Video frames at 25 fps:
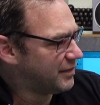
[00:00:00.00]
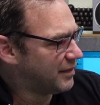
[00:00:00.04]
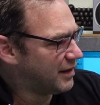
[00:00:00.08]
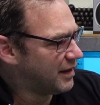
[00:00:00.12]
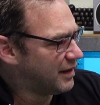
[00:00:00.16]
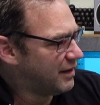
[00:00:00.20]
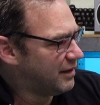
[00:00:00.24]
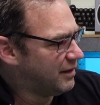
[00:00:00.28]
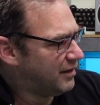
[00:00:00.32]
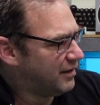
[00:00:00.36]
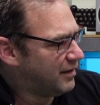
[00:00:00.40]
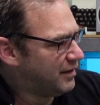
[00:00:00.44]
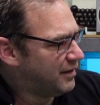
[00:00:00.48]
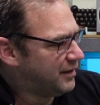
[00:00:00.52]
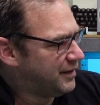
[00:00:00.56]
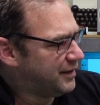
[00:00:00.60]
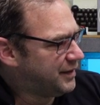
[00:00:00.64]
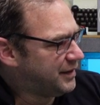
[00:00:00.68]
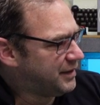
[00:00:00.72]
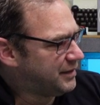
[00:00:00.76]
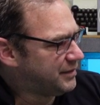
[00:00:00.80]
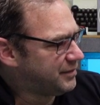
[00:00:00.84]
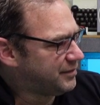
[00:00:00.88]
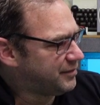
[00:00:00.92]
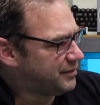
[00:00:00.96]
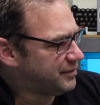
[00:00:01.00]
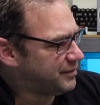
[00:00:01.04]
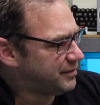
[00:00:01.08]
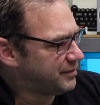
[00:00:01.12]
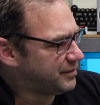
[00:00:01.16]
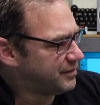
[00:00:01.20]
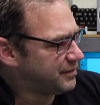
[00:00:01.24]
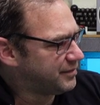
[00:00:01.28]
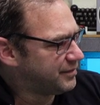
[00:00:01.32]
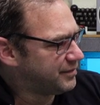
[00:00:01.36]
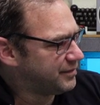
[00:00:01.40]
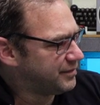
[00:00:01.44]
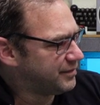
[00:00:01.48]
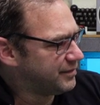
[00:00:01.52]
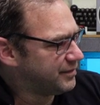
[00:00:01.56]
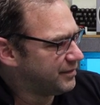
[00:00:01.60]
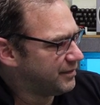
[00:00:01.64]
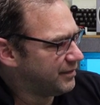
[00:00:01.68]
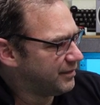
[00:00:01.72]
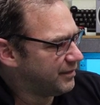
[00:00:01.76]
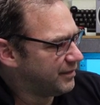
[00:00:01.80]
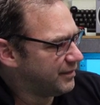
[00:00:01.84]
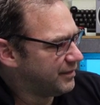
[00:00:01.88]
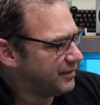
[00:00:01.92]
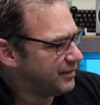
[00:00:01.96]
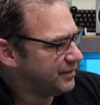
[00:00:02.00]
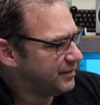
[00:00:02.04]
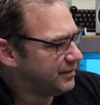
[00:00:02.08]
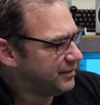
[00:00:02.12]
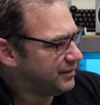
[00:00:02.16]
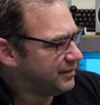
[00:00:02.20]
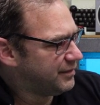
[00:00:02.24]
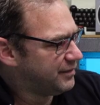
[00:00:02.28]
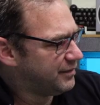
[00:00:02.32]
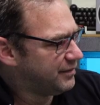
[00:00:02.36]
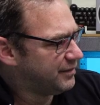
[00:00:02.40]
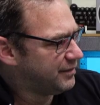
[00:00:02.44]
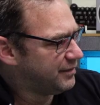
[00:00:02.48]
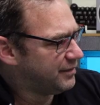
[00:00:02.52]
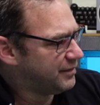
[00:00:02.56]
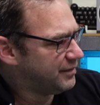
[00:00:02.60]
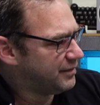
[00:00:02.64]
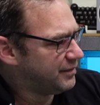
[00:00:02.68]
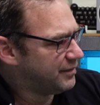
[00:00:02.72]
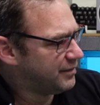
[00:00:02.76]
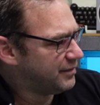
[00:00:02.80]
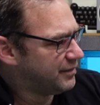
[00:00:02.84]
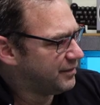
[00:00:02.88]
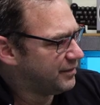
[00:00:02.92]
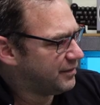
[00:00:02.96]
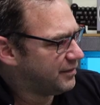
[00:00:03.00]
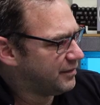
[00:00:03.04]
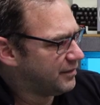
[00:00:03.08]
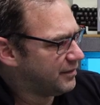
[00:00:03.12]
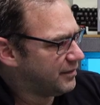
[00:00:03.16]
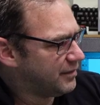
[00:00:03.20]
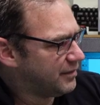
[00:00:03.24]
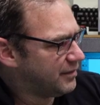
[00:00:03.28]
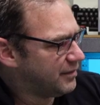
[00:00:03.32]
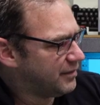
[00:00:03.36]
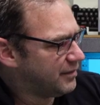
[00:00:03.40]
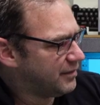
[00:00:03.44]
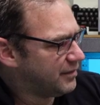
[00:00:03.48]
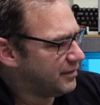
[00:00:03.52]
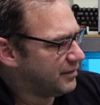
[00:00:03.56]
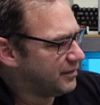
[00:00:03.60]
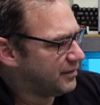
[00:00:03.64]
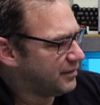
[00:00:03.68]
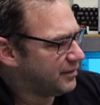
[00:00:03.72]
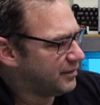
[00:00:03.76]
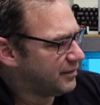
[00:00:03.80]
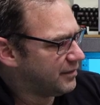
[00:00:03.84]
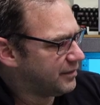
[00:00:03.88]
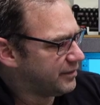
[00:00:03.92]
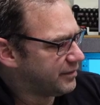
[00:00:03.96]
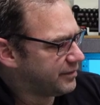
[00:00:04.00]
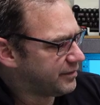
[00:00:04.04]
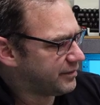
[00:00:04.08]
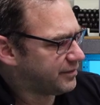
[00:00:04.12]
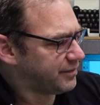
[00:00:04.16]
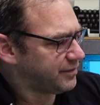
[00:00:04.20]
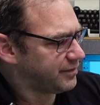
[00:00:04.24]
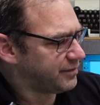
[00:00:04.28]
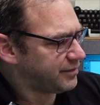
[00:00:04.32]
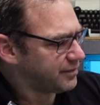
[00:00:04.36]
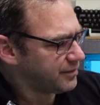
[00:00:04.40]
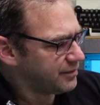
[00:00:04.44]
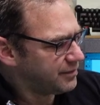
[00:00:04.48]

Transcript: [no speech]